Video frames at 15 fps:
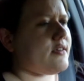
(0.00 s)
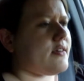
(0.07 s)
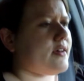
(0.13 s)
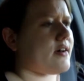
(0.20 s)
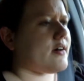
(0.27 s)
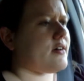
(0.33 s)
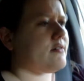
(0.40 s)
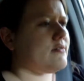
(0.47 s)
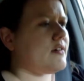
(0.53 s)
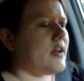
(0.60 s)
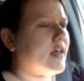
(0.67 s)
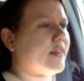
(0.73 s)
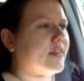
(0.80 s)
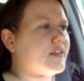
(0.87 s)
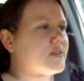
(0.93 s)
yeah,
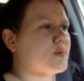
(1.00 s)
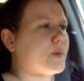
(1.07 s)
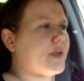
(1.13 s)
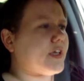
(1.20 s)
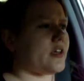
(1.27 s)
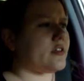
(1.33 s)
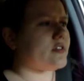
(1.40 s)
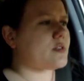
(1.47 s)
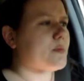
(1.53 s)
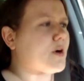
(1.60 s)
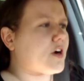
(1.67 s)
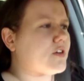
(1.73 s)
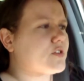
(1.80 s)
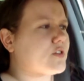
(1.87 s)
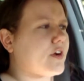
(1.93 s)
this weekend,
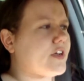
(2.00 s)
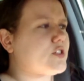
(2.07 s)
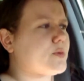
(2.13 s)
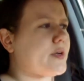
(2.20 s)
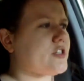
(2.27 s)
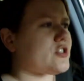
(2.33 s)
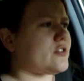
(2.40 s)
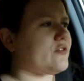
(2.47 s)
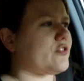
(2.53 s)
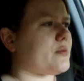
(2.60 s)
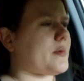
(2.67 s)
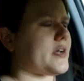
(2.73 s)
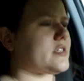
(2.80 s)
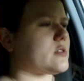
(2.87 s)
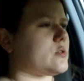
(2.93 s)
tomorrow's graduation for
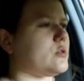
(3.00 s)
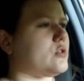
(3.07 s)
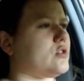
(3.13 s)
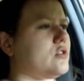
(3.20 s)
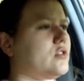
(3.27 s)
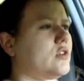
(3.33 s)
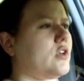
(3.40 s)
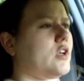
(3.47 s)
my school,